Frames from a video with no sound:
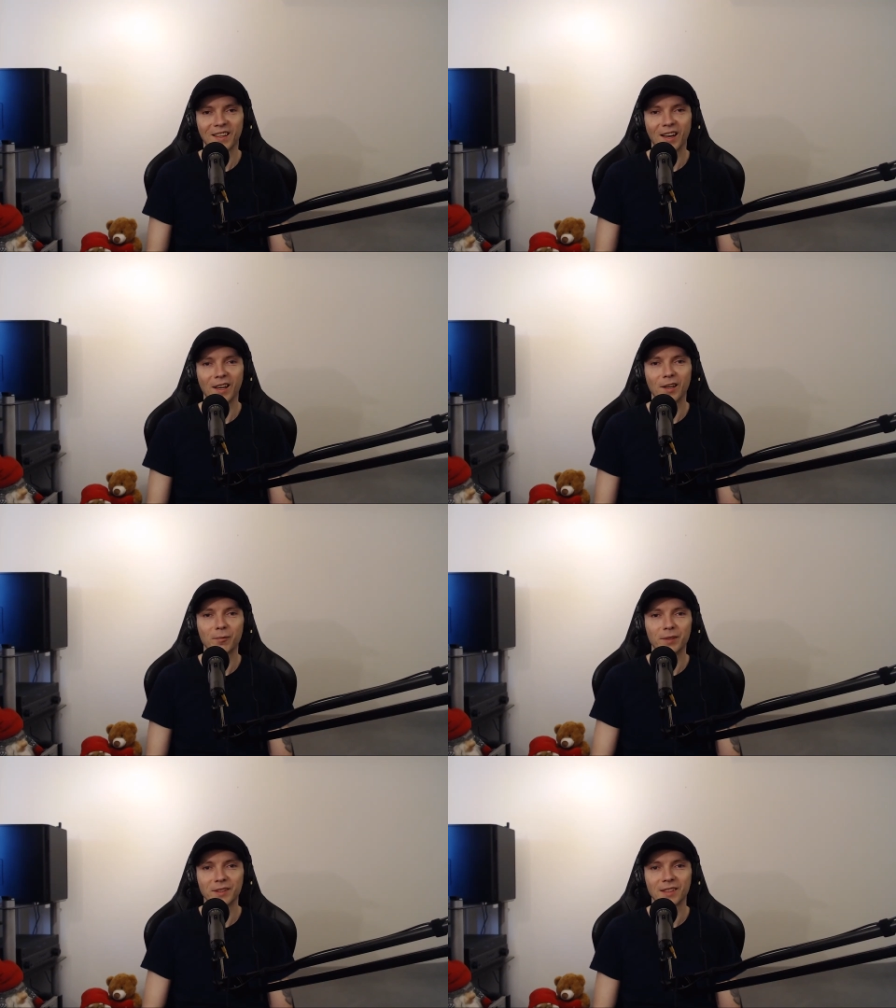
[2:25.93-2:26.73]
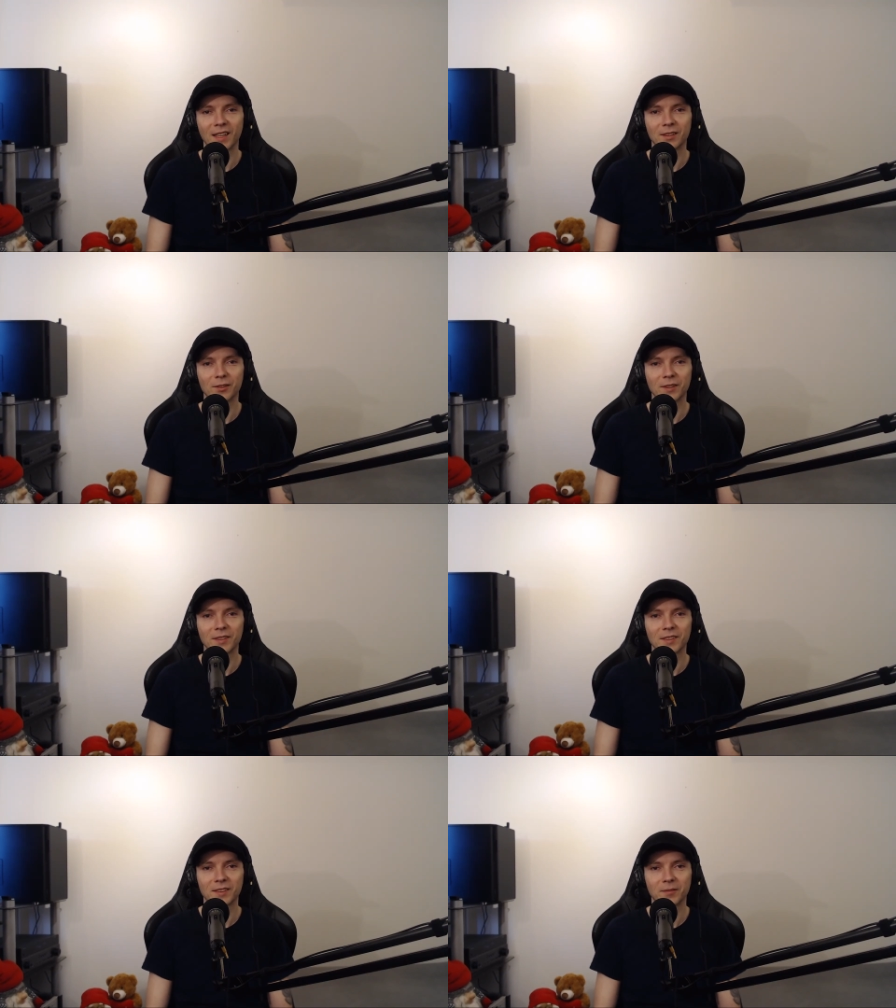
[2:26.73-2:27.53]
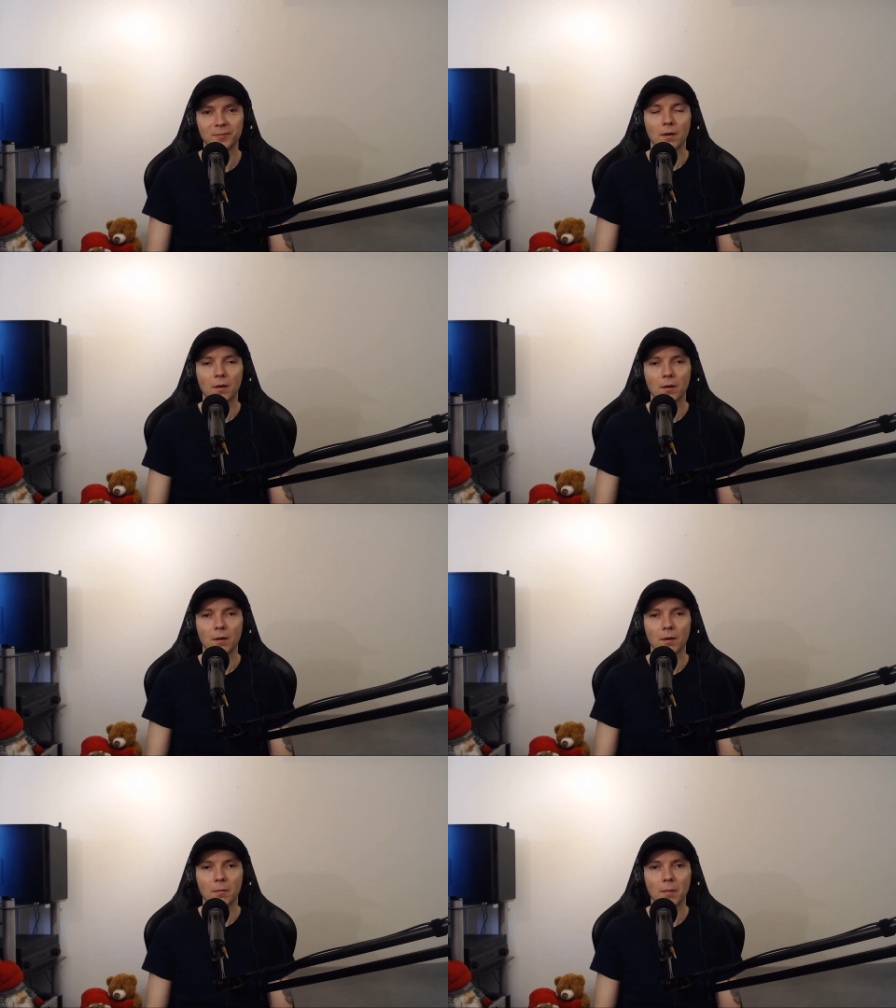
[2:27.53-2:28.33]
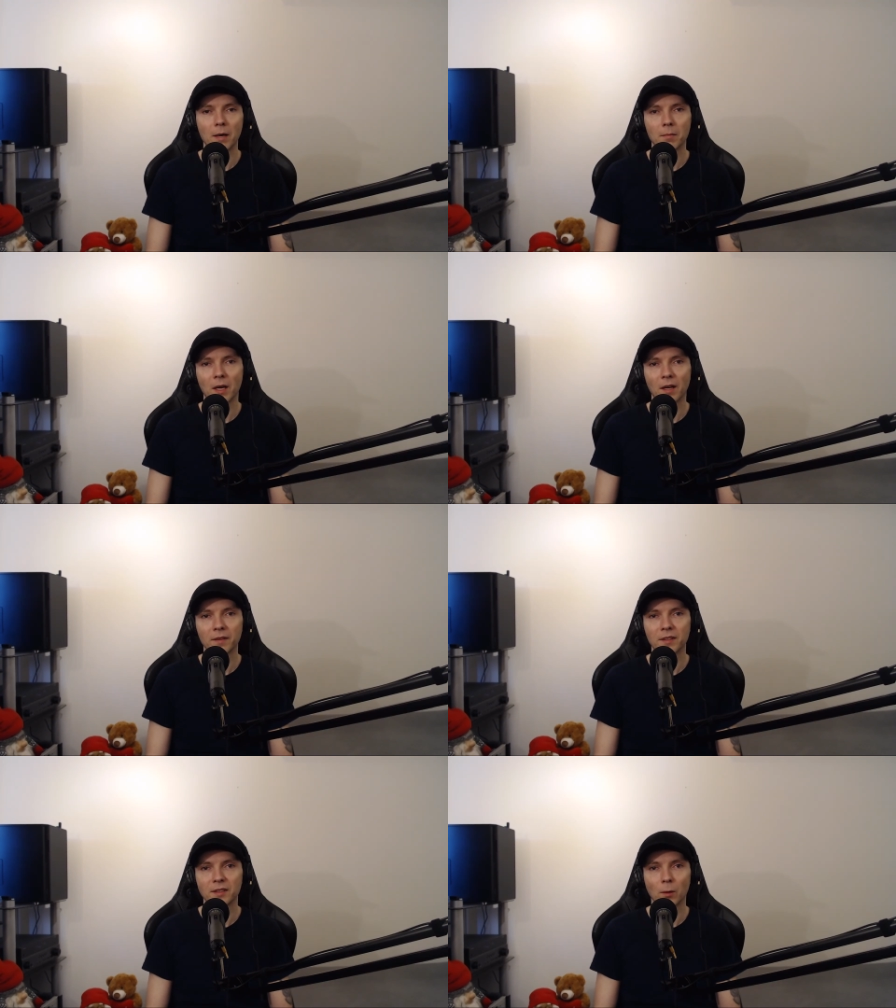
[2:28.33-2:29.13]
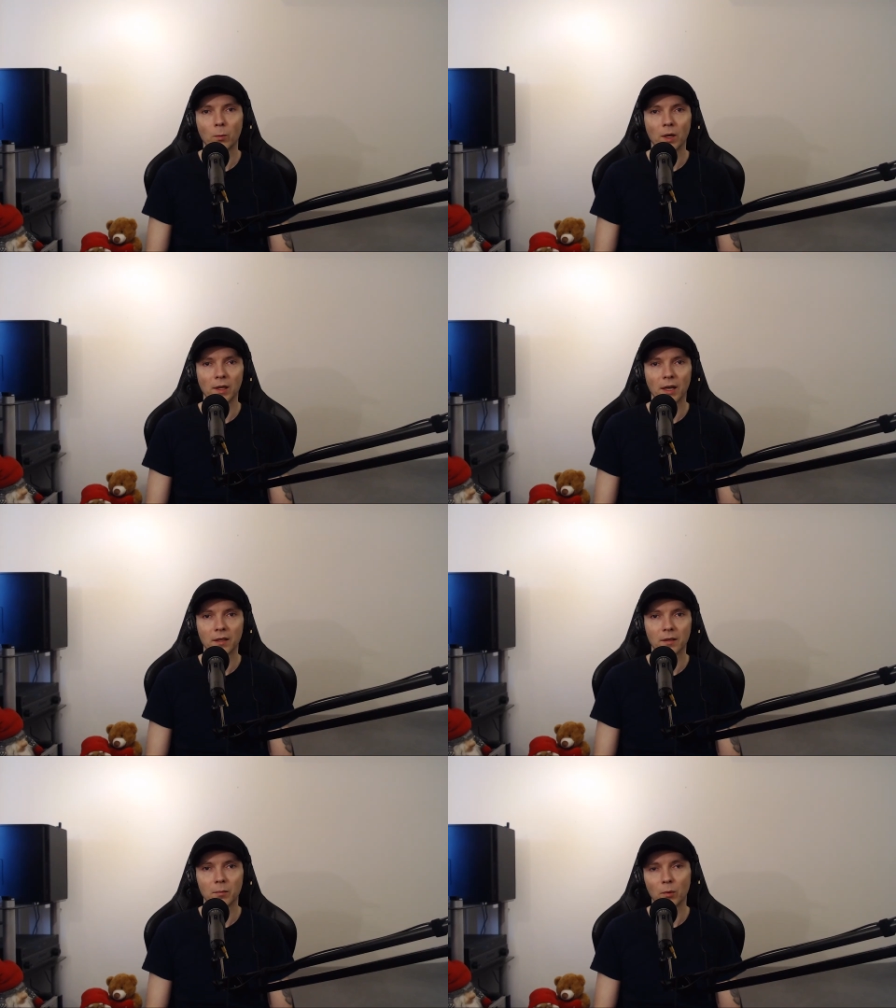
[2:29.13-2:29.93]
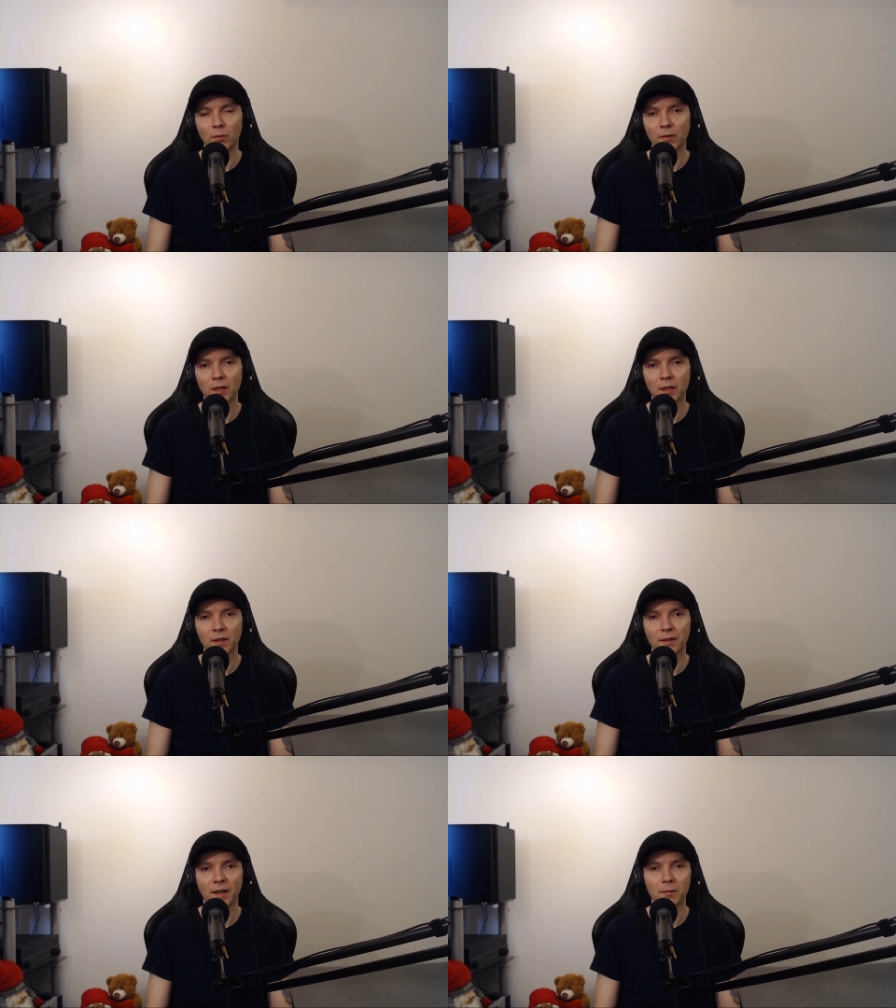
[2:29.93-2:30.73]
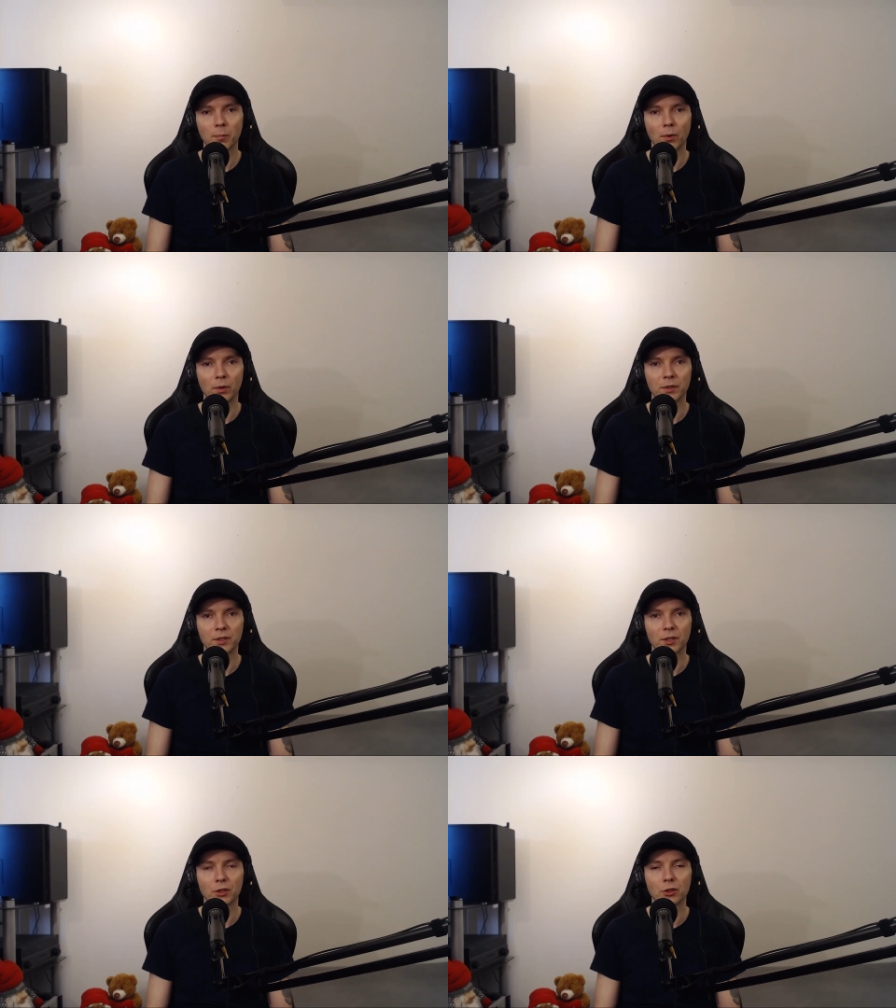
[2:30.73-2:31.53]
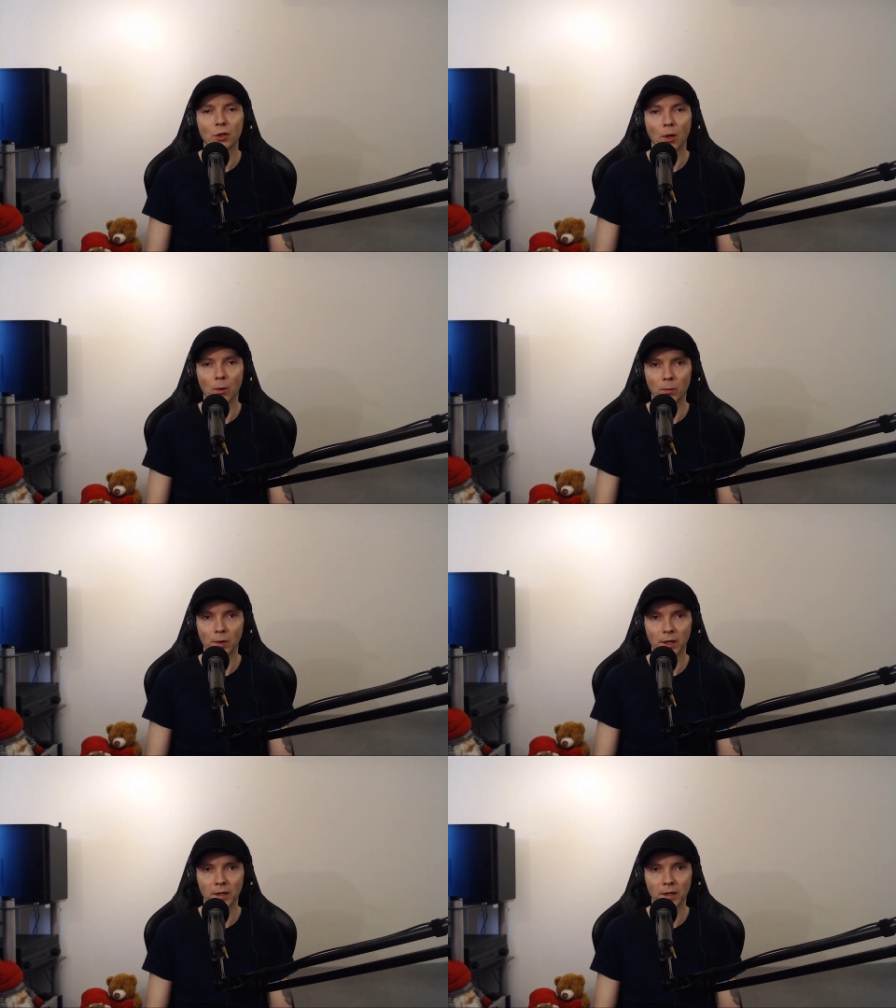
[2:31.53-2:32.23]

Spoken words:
I love this actress. My Man is a well-acted movie that burns slowly.